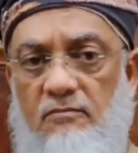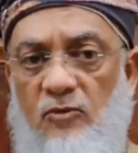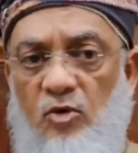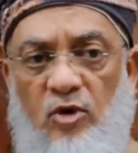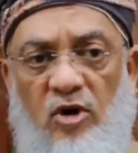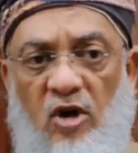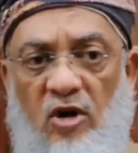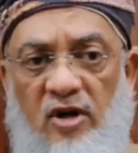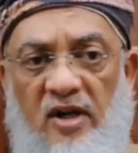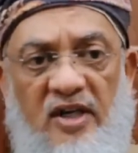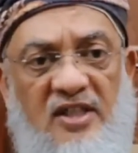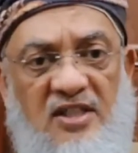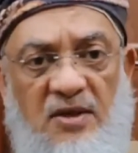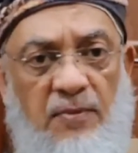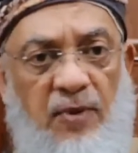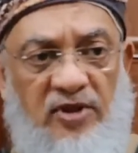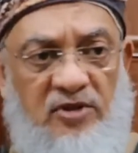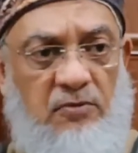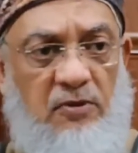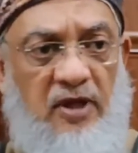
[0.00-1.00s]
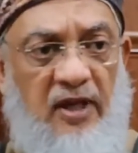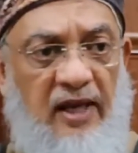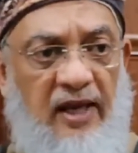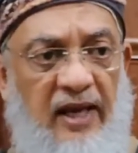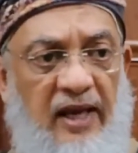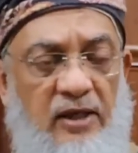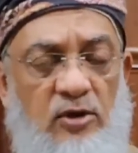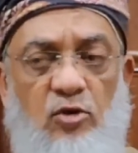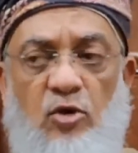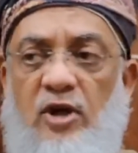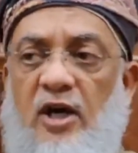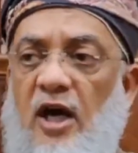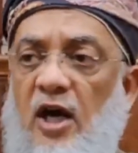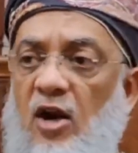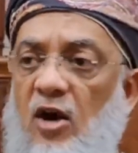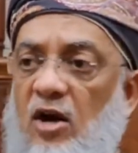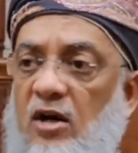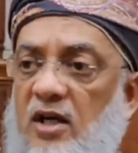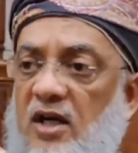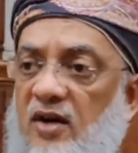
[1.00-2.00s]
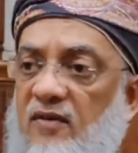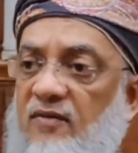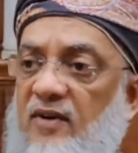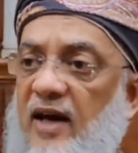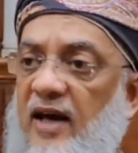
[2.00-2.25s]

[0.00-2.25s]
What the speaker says: You cannot, it's impossible. You cannot give